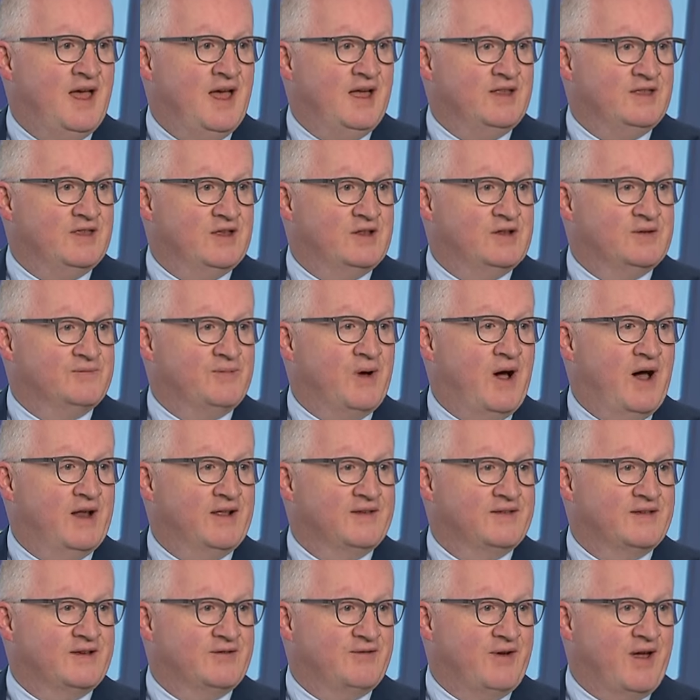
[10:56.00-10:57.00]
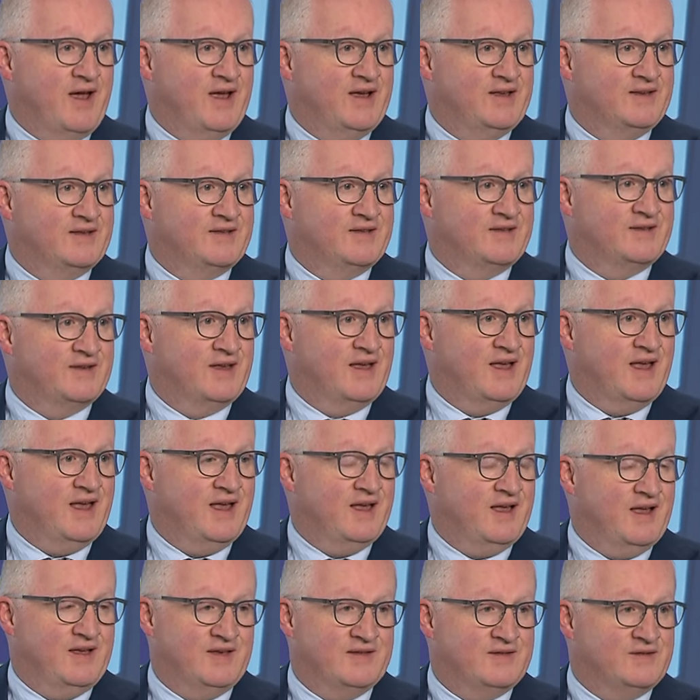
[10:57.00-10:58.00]
that the policy rate
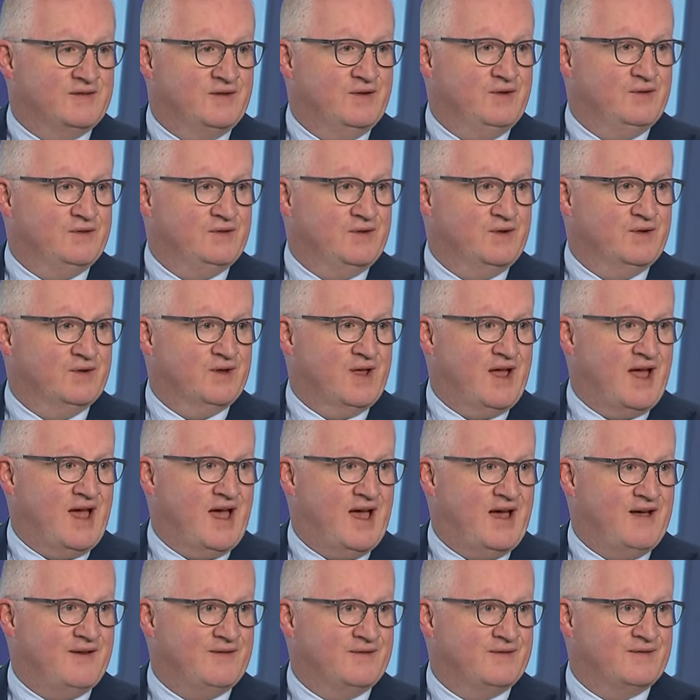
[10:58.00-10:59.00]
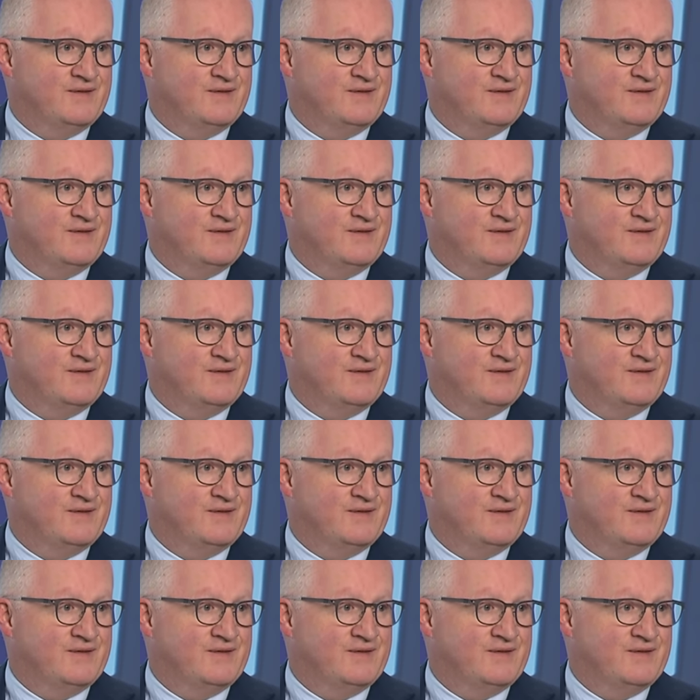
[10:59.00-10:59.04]
is 2.5.